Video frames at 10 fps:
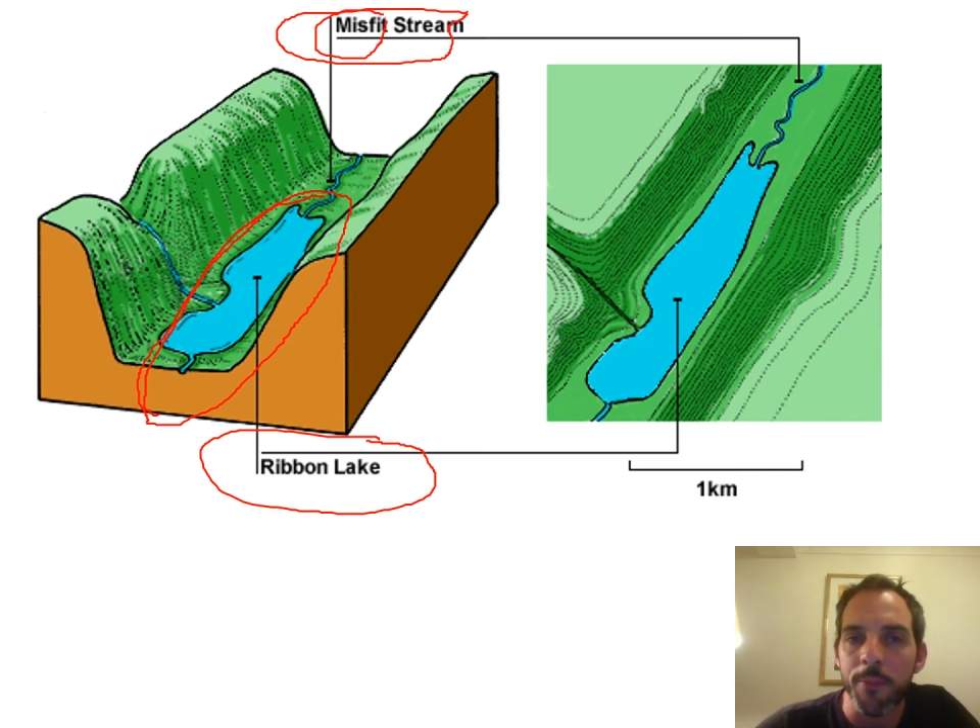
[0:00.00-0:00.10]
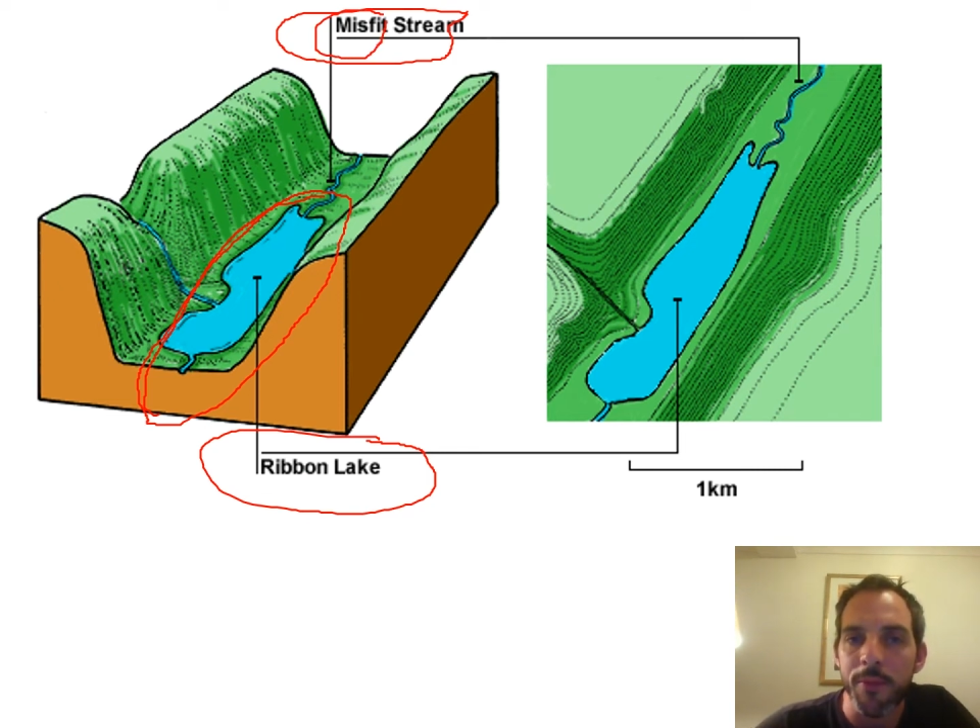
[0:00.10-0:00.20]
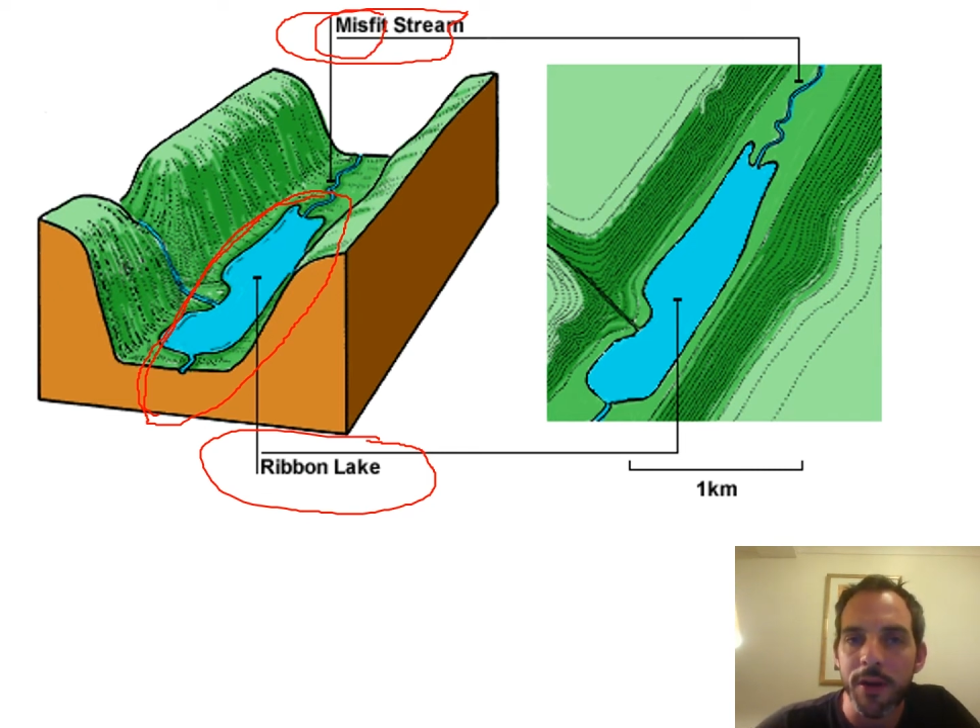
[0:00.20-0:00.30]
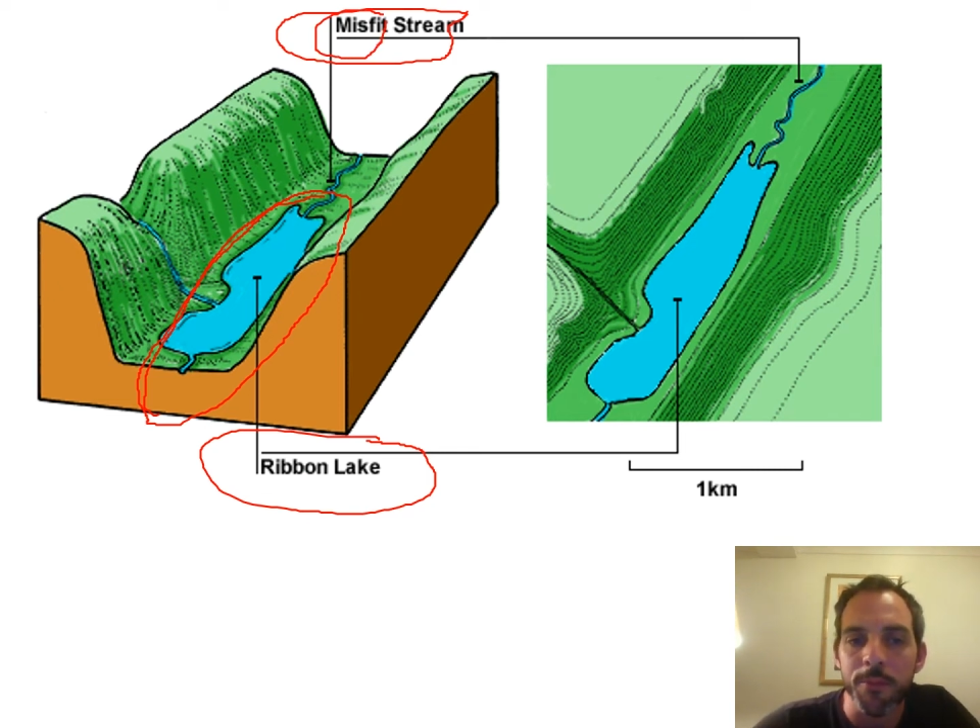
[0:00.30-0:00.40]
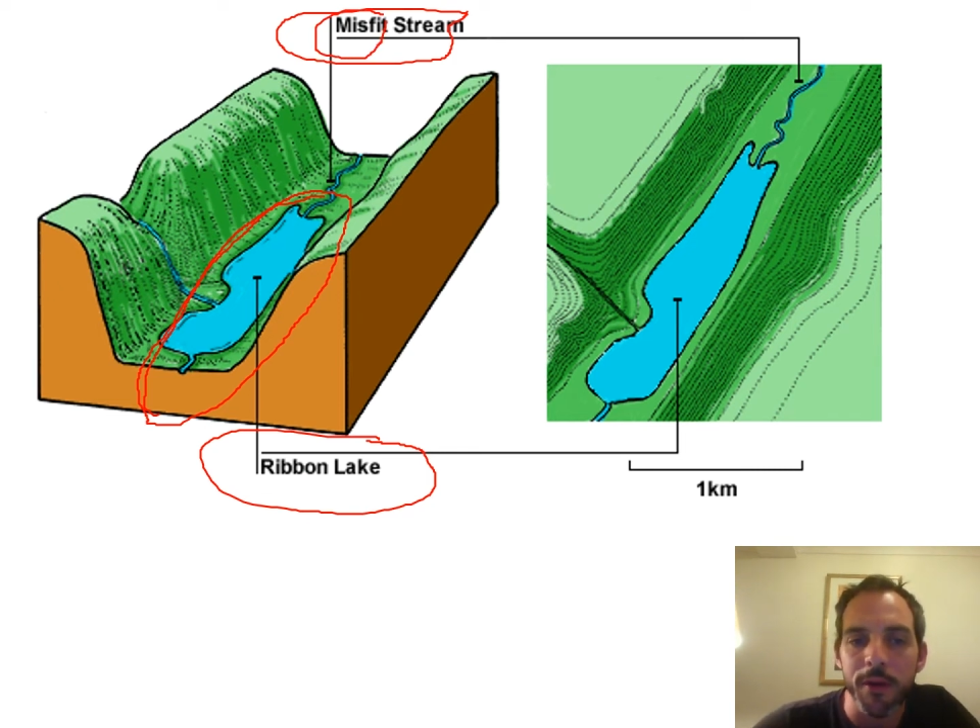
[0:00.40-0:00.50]

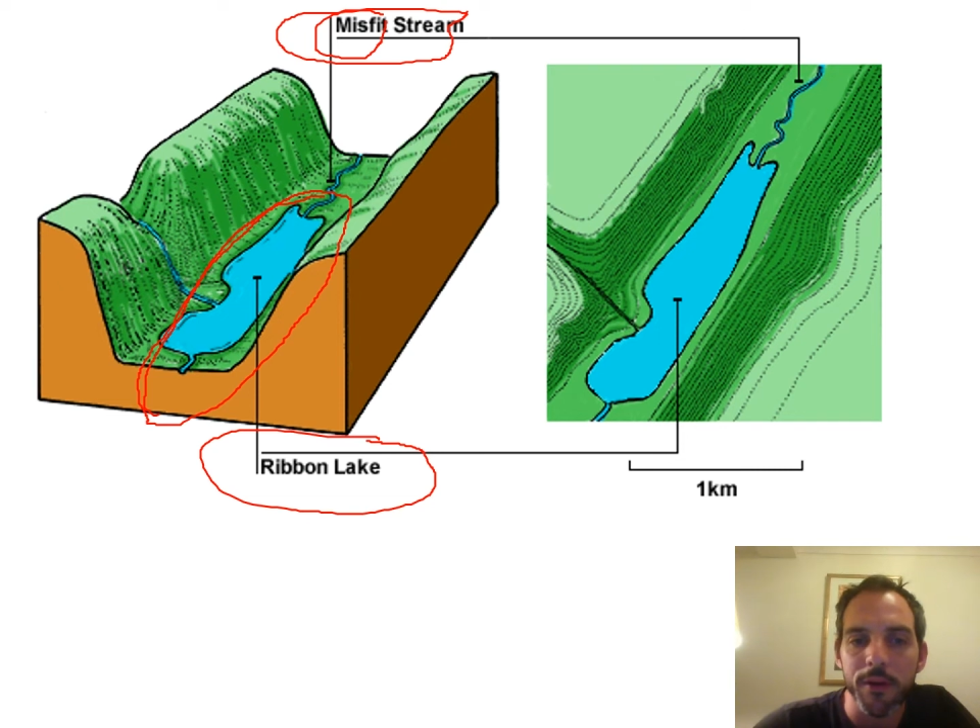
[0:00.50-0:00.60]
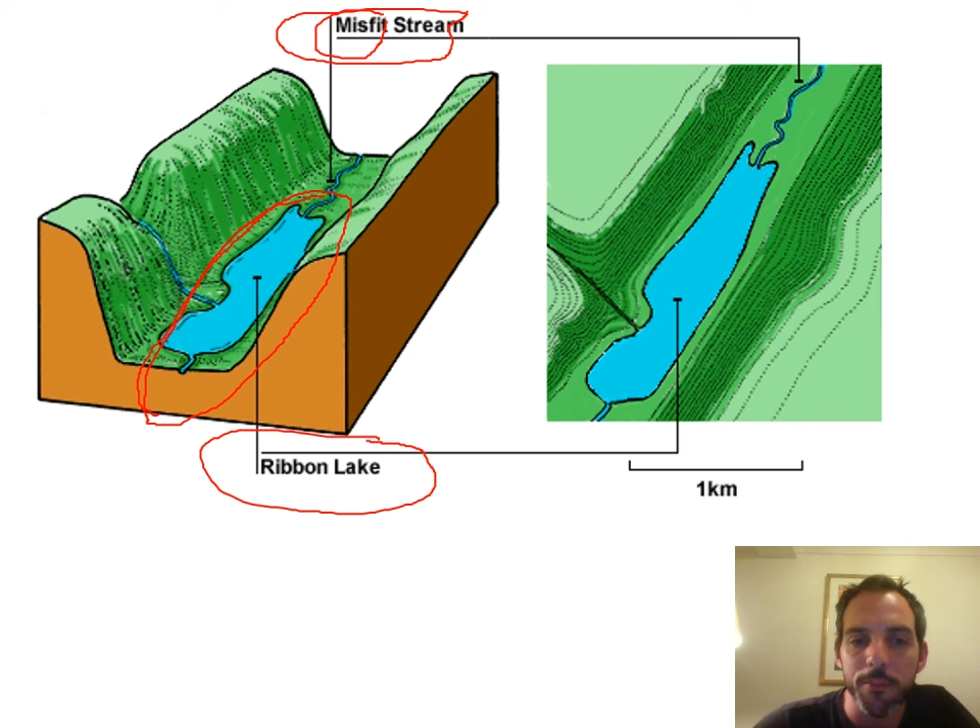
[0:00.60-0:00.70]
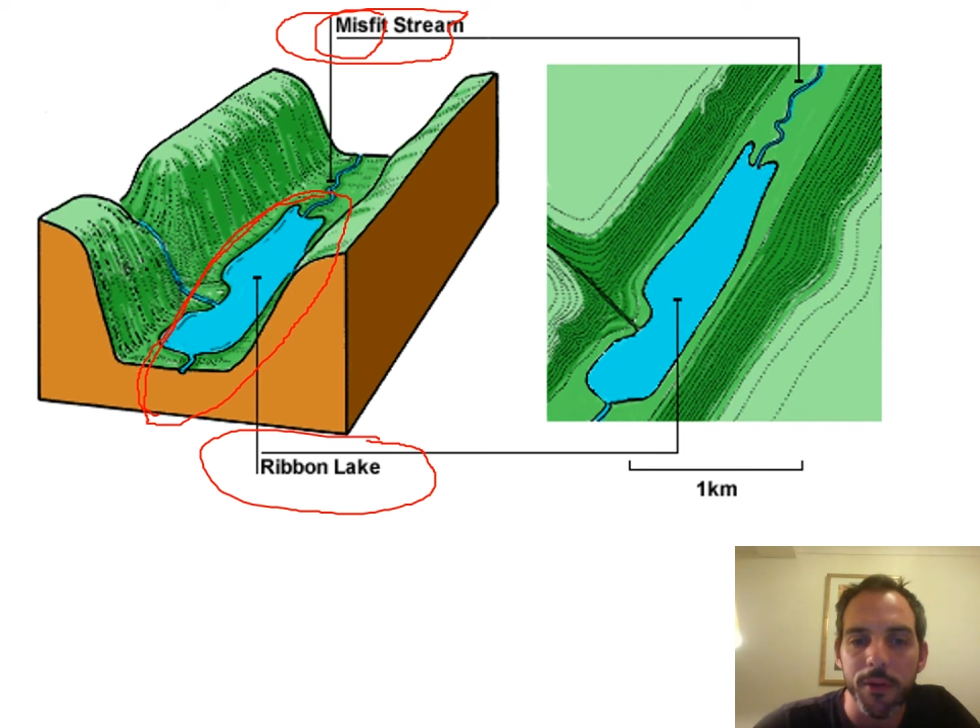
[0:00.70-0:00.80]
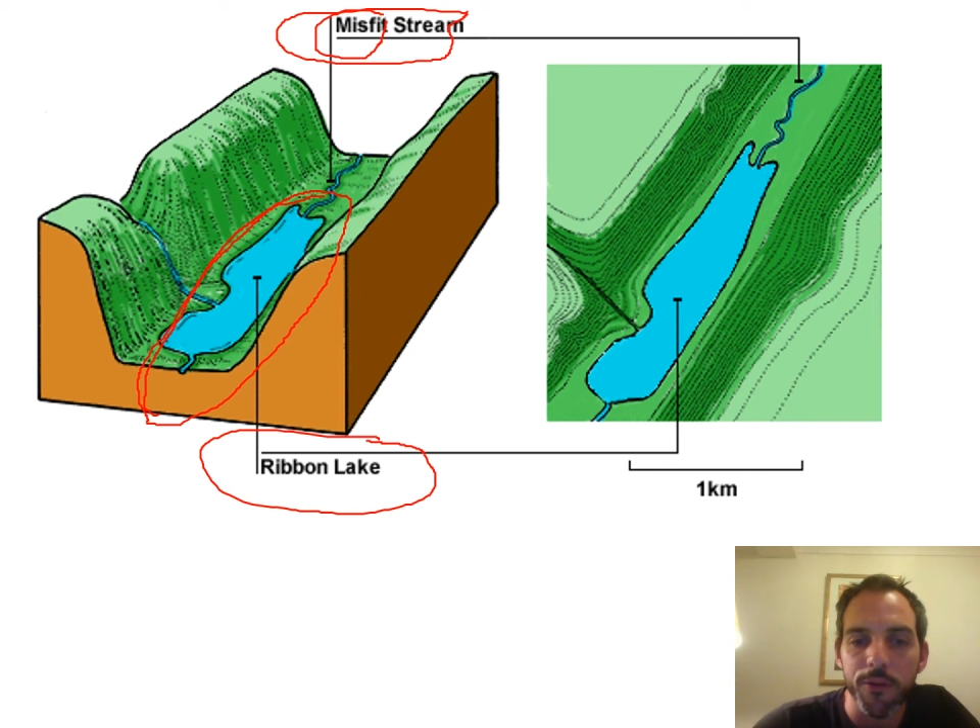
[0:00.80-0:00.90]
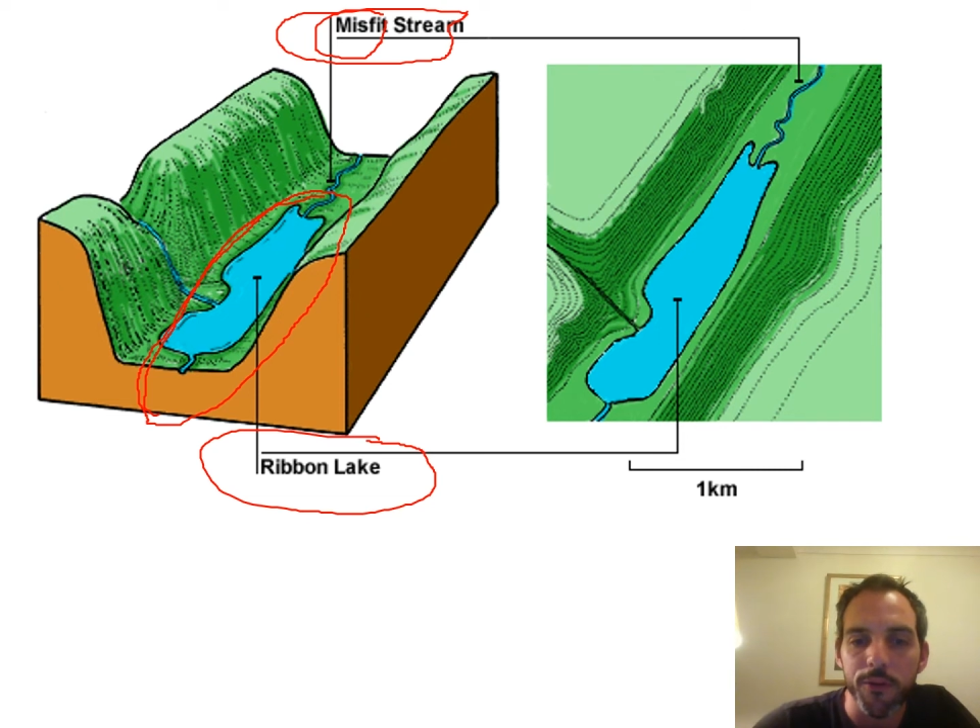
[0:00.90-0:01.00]
these
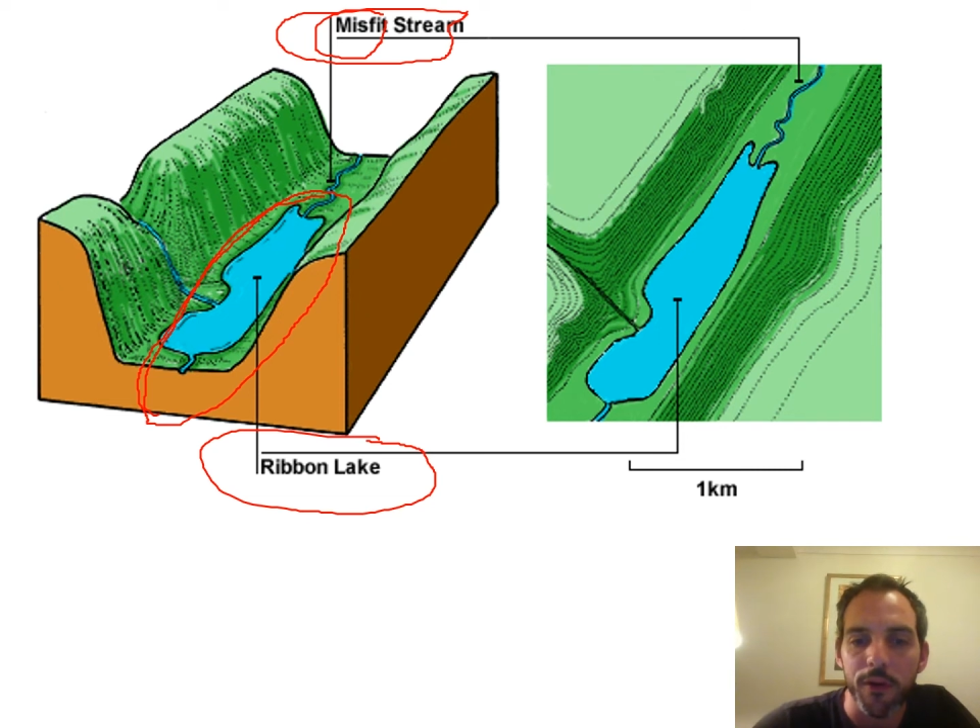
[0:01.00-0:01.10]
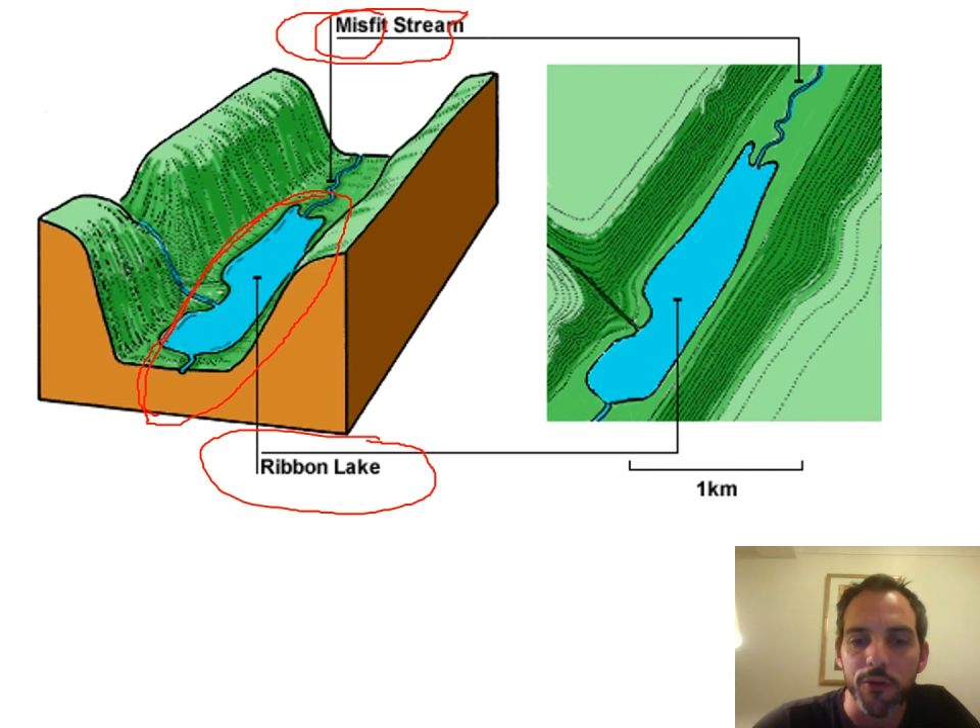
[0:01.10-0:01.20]
misfit